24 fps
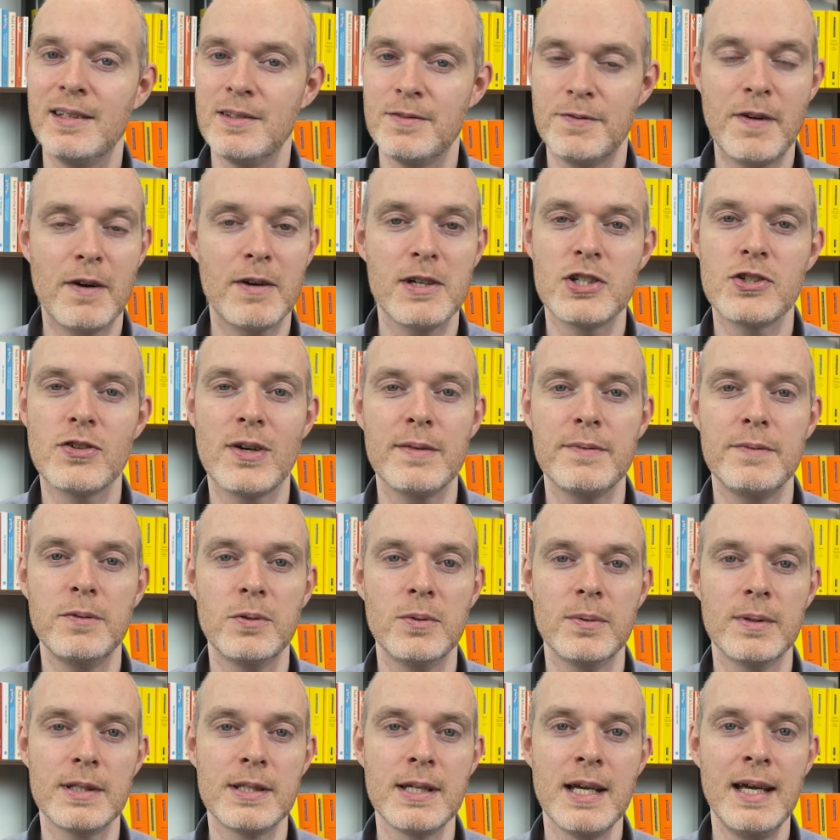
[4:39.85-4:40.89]
Very
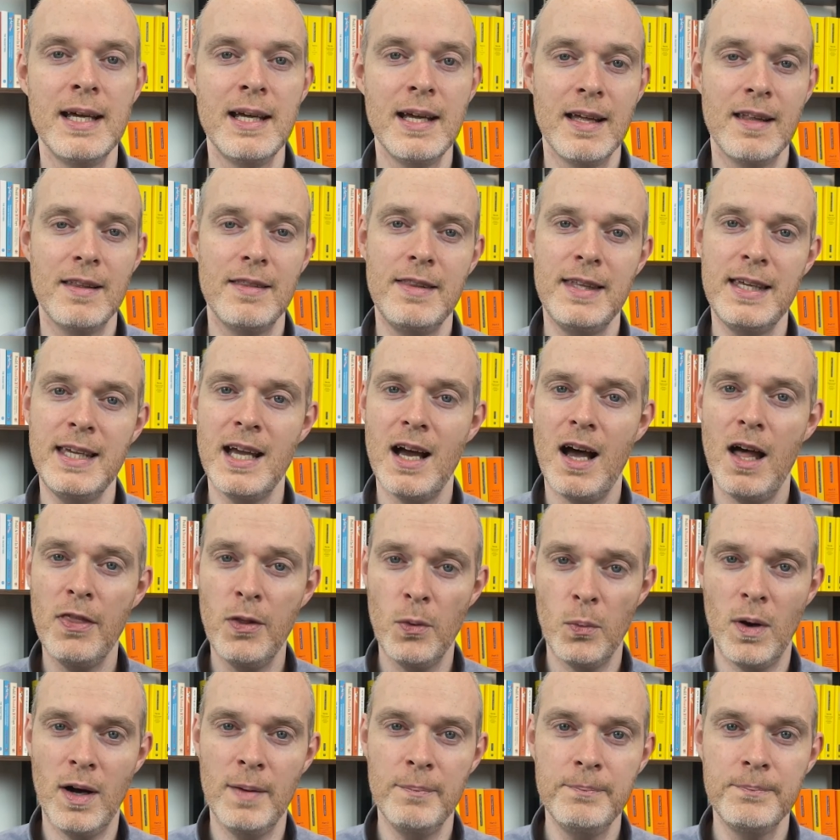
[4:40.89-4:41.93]
straightforward. The other
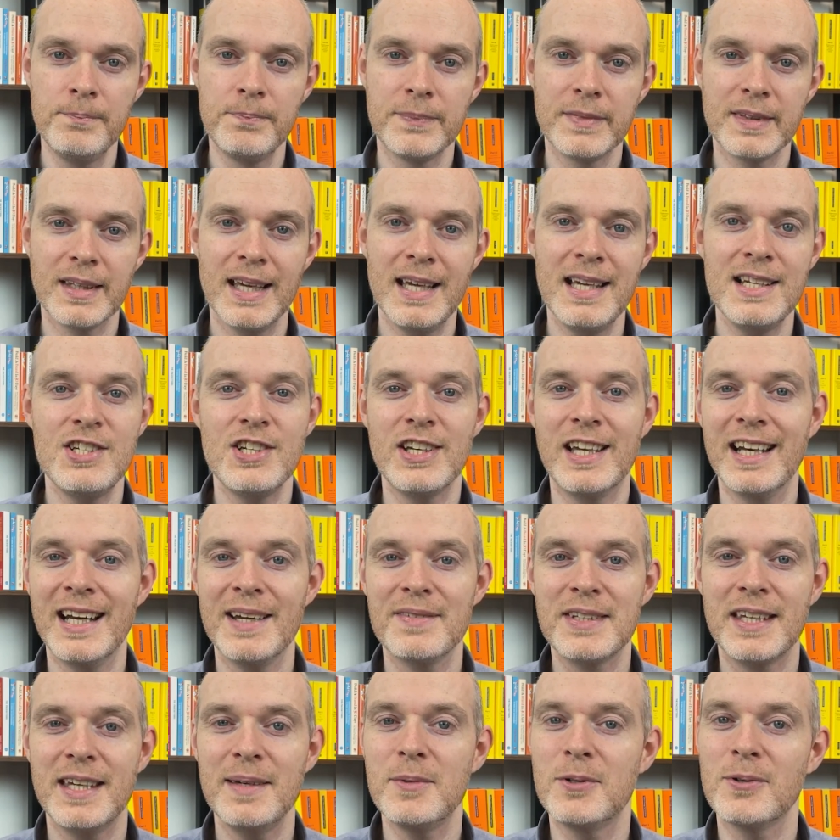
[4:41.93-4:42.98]
one is you're going to have
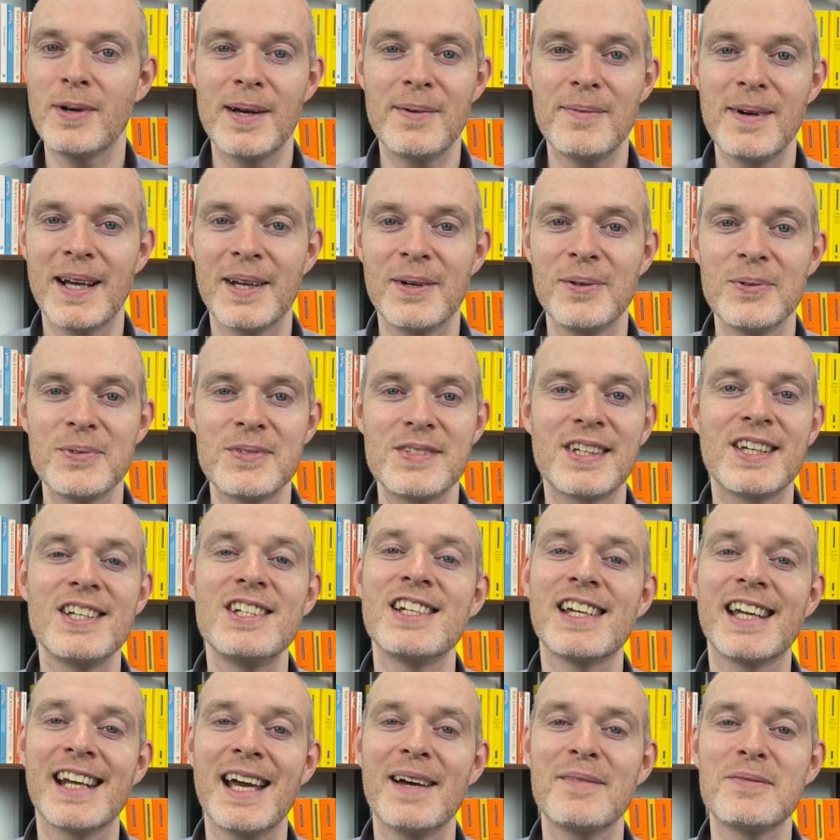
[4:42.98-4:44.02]
to keep great records, because you're
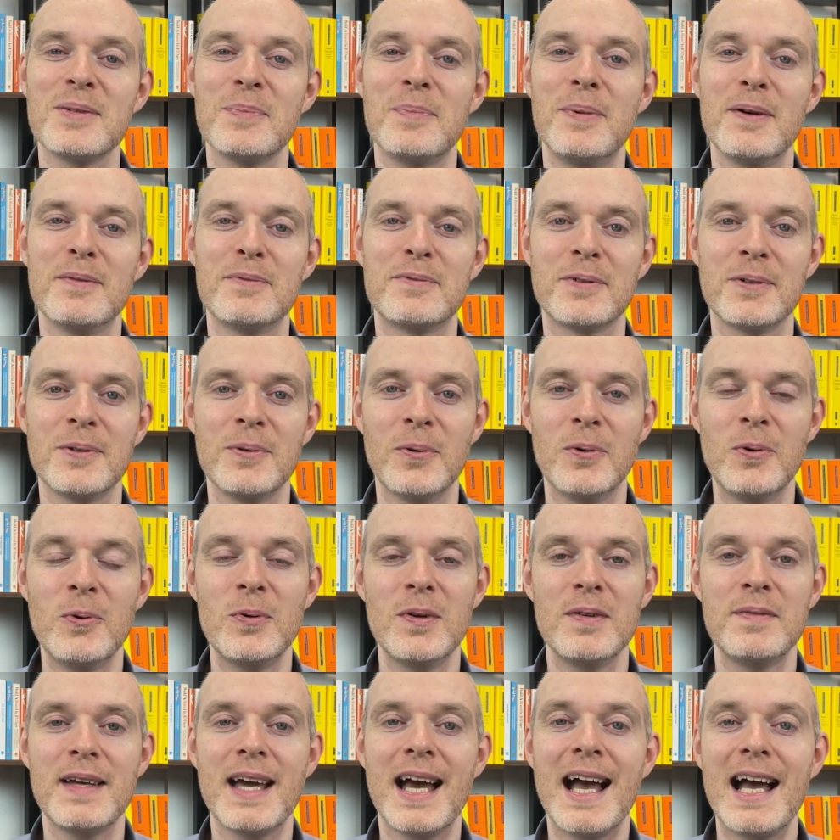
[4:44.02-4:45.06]
going to have to put through all
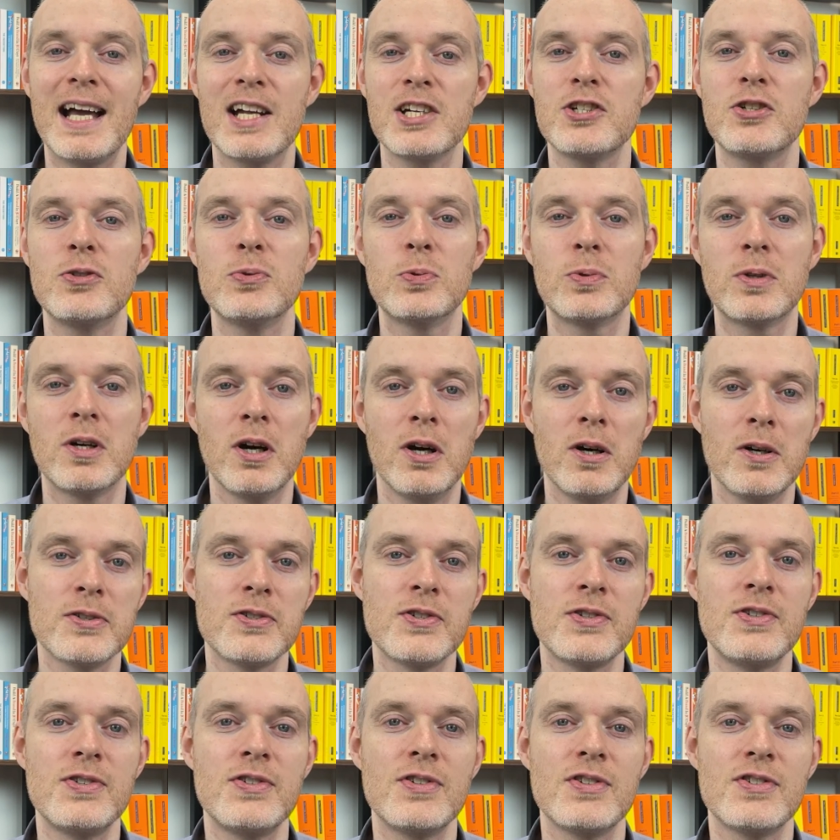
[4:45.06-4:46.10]
of your actual
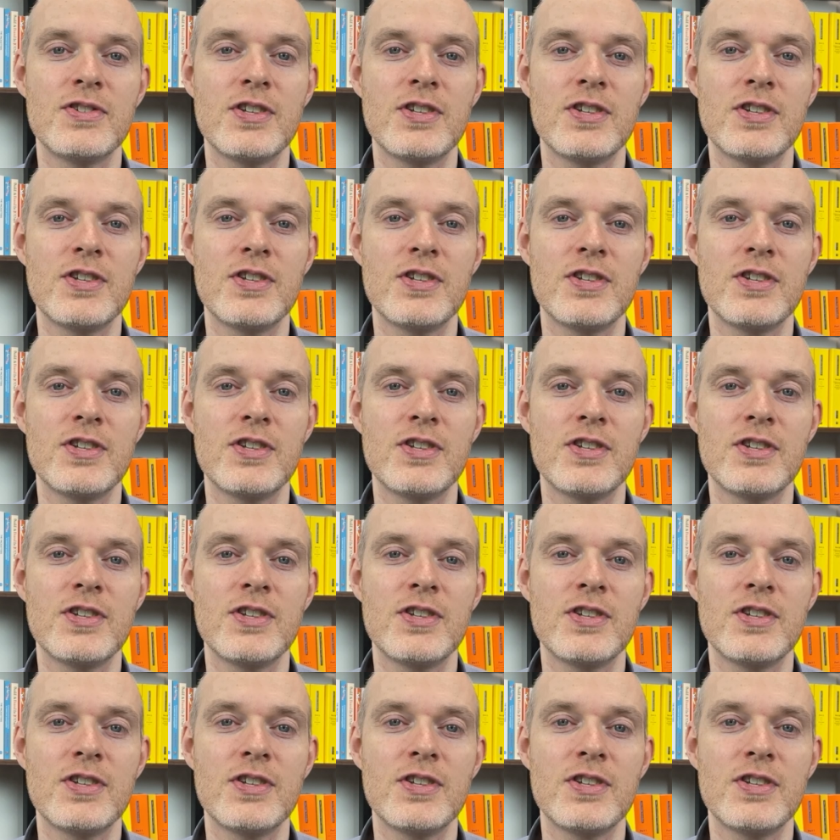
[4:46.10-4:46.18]
costs.